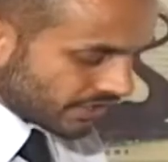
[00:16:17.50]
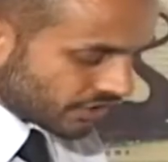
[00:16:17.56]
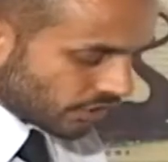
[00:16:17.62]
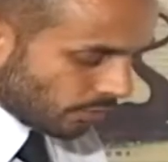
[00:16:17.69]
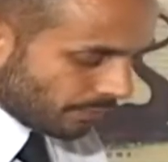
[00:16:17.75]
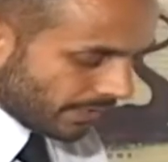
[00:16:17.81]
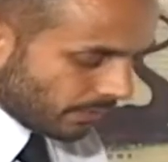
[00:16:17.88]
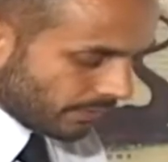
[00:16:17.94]

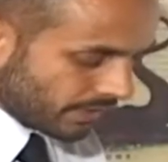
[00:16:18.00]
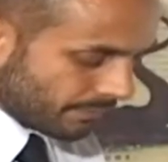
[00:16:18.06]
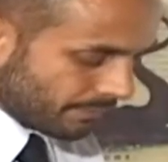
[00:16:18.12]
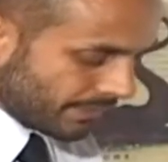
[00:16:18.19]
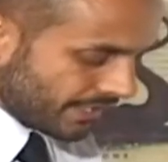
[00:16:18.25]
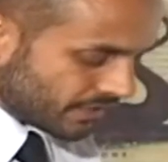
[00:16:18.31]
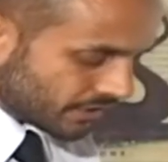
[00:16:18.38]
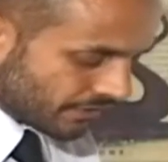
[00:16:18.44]
shall be with the
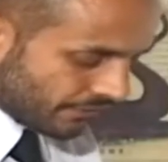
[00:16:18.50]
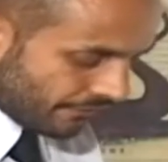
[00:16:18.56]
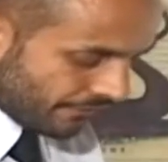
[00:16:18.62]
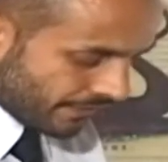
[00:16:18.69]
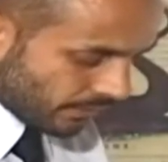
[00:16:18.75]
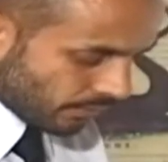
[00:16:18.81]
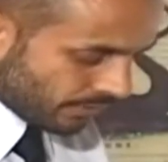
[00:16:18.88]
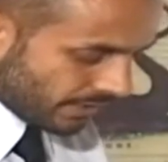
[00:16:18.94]
beasts of the
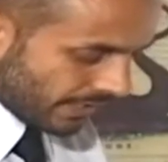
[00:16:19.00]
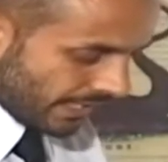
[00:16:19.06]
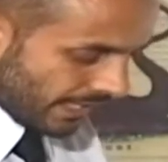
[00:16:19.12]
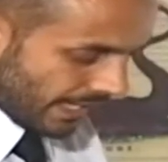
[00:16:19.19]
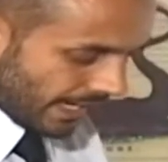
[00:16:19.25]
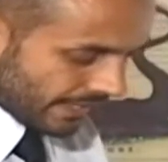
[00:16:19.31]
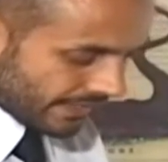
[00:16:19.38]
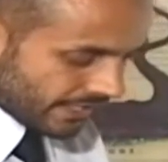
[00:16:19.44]
field,
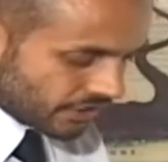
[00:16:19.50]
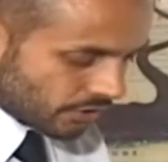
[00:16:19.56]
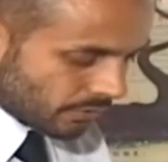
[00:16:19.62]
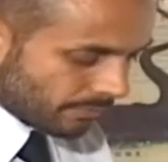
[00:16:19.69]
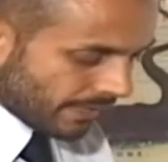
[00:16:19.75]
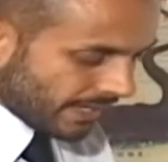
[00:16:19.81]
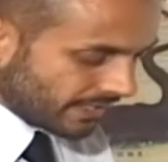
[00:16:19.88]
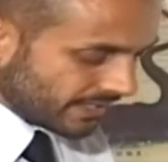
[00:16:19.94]
and they shall
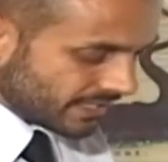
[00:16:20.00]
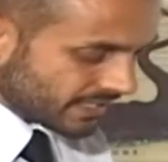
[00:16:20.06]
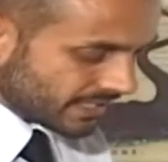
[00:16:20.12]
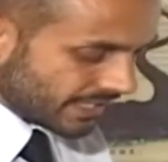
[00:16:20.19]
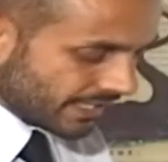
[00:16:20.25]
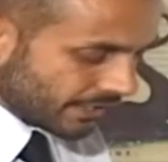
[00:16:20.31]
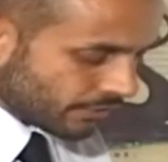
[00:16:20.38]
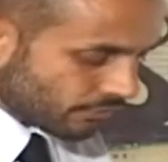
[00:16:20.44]
make thee
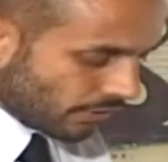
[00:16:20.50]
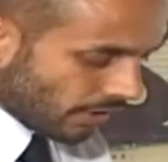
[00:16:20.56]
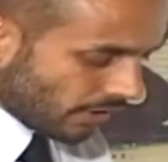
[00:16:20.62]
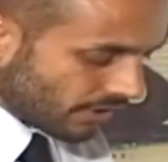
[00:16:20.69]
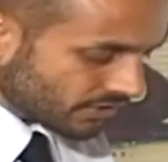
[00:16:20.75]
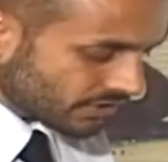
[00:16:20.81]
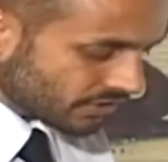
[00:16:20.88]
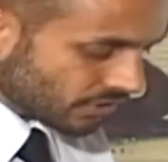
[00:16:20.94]
to eat
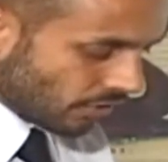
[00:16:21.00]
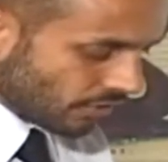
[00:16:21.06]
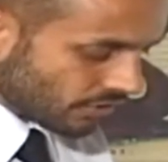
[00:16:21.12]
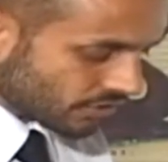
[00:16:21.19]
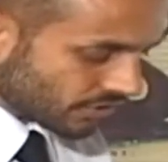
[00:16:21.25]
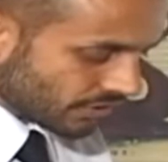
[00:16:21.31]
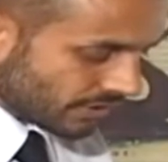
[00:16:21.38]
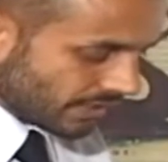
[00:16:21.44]
grass as
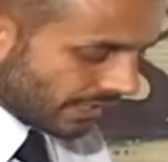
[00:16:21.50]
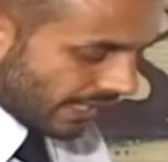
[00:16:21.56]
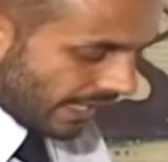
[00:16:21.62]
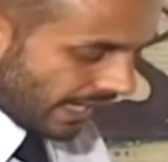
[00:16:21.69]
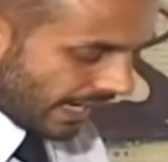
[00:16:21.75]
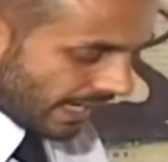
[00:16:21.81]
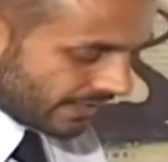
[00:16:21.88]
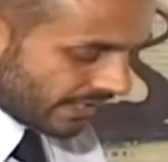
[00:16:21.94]
oxen,
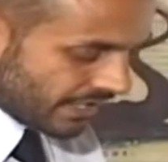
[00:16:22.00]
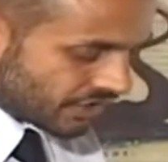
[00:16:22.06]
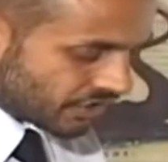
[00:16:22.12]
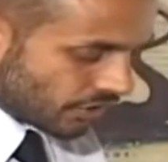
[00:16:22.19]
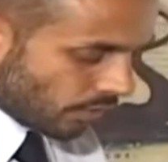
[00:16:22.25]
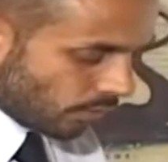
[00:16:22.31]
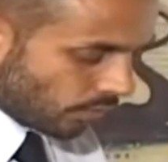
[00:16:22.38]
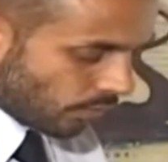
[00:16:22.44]
and they
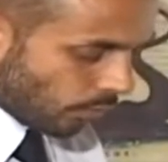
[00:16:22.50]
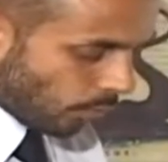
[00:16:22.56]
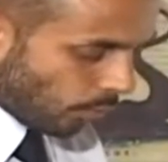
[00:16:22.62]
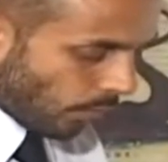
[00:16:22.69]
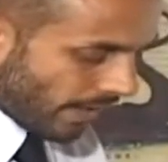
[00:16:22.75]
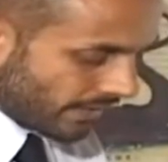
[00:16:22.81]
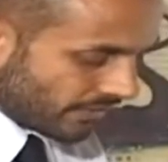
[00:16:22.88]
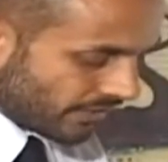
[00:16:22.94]
shall
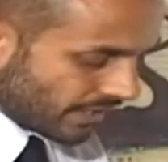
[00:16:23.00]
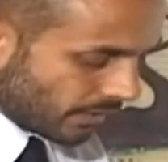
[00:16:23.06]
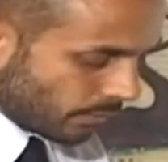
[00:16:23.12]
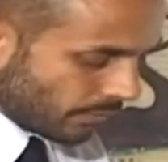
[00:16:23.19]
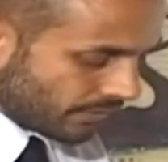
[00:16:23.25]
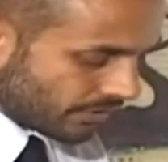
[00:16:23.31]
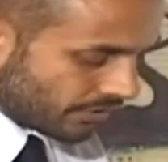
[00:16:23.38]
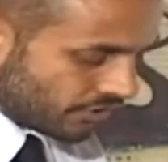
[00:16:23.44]
wet thee
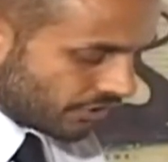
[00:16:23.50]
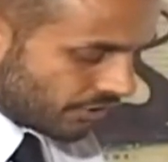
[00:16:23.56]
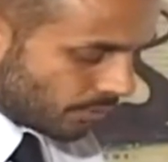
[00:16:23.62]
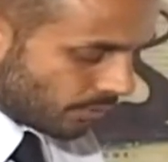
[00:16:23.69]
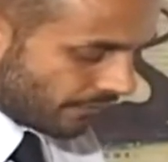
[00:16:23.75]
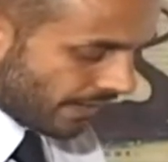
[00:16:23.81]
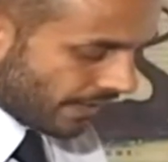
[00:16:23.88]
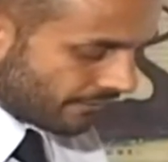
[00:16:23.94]
with the dew
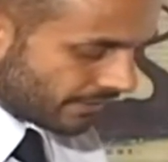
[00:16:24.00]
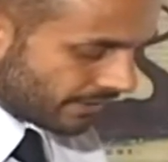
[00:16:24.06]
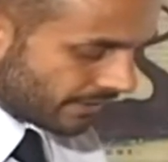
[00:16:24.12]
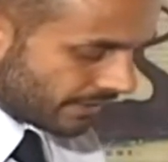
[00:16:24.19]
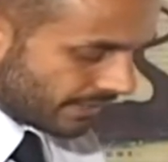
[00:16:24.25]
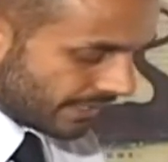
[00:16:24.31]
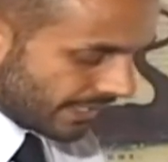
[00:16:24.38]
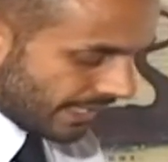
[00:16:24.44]
of
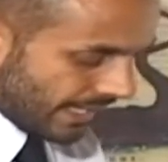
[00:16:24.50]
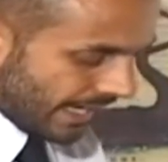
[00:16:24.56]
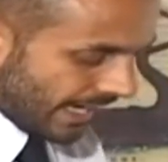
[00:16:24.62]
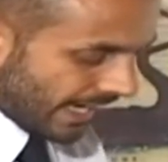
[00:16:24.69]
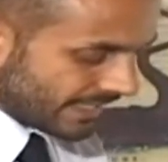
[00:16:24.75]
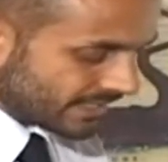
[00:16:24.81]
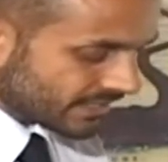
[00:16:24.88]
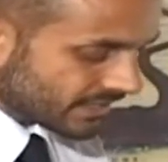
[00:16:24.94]
heaven,
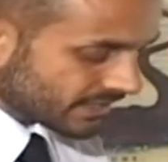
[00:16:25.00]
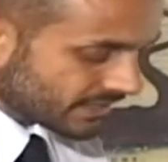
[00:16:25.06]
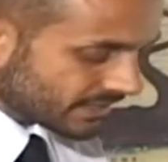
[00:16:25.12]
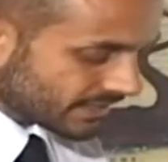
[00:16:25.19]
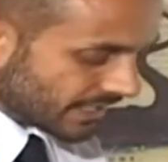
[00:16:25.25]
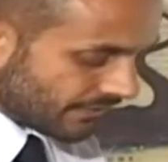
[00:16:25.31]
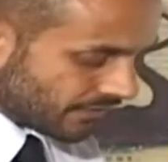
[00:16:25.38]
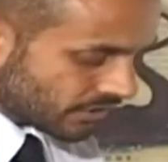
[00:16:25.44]
and
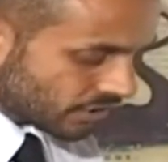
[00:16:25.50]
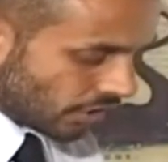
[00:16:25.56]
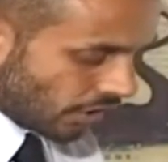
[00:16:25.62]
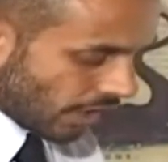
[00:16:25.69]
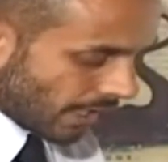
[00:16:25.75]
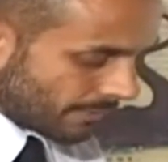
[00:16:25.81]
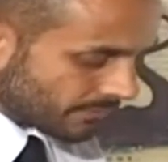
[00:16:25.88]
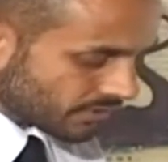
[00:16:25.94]
seven
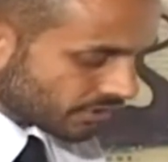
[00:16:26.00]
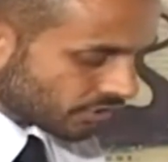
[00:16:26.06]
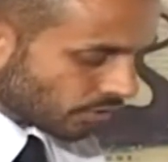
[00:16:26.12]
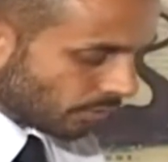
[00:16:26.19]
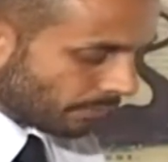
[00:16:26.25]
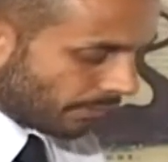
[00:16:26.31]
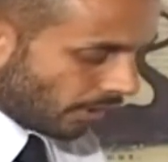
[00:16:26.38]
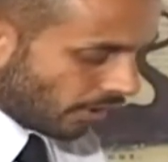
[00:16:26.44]
times shall
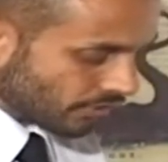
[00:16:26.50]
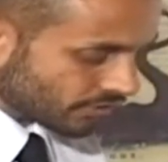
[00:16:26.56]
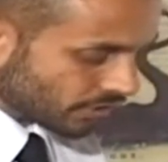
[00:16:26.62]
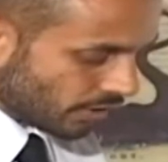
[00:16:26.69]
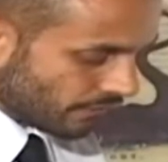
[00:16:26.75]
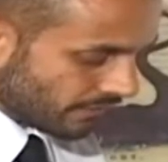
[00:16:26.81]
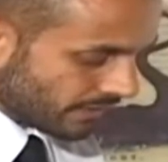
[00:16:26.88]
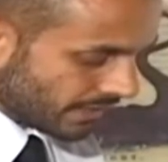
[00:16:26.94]
pass
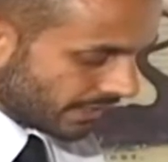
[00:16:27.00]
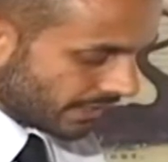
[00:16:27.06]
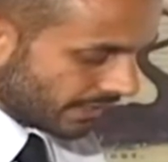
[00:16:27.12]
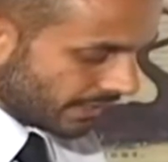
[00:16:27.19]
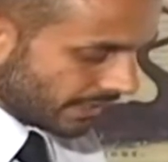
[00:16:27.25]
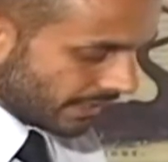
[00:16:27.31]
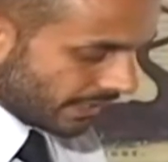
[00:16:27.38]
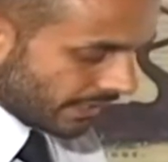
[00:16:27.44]
over thee,
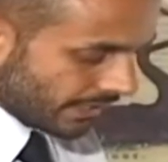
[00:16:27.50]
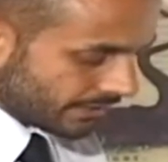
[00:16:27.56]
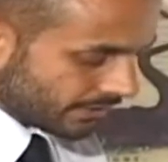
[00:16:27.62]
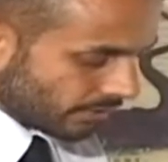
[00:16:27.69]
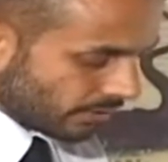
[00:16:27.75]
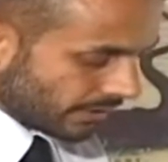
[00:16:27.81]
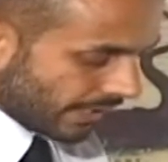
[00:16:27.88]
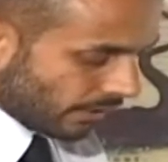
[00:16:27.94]

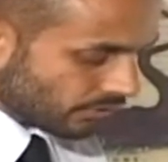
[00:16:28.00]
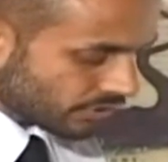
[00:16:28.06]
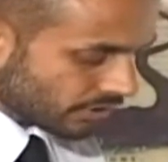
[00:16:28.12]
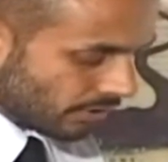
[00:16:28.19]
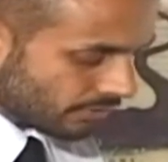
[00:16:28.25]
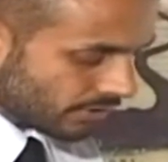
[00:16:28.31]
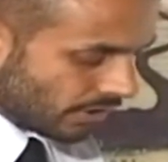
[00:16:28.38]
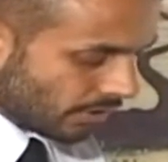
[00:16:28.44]
till thou
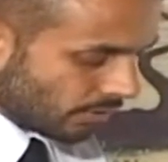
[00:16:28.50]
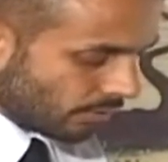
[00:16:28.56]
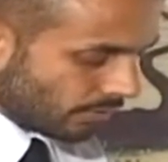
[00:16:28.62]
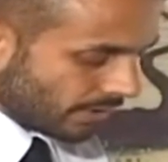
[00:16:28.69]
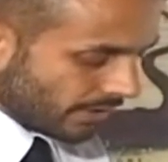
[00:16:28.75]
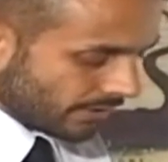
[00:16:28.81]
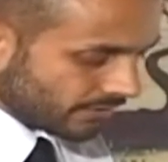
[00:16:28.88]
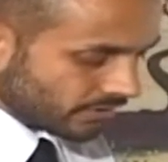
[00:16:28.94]
shalt know
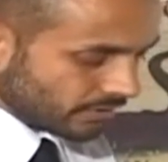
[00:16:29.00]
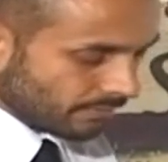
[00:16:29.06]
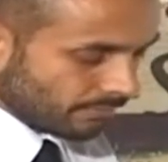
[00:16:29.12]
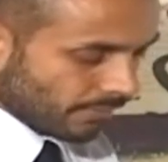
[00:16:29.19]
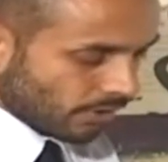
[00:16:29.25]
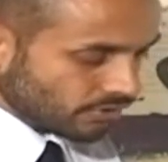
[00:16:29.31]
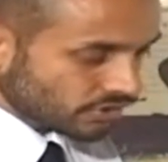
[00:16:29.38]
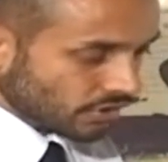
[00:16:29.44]
that the
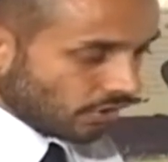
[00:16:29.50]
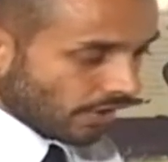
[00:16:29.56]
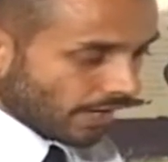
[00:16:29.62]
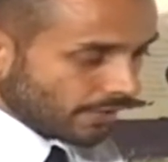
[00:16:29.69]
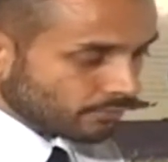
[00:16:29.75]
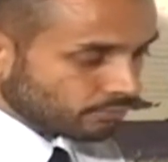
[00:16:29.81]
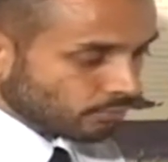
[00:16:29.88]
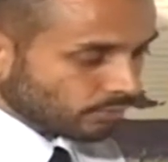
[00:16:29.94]
Most High
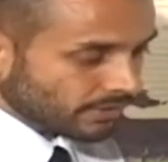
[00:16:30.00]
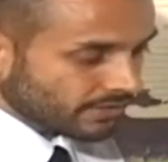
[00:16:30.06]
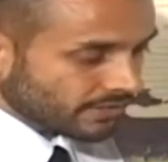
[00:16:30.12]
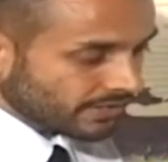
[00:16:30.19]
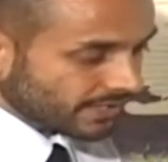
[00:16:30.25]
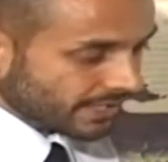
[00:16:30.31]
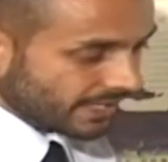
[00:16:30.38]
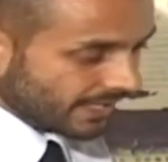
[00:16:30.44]
ruleth
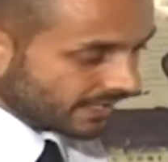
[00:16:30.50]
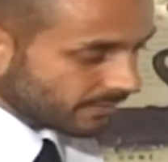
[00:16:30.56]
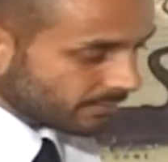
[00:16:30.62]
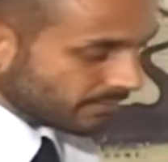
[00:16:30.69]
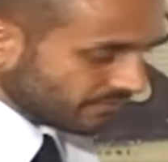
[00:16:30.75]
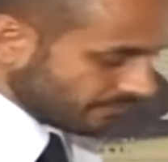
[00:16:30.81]
in the kingdom of